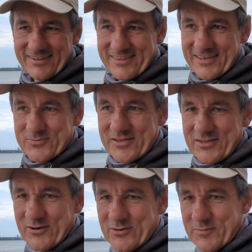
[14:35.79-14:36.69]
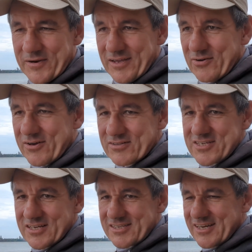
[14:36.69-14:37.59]
things we do to bring you
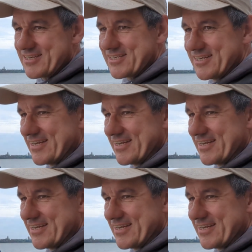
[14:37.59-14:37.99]
content, guys.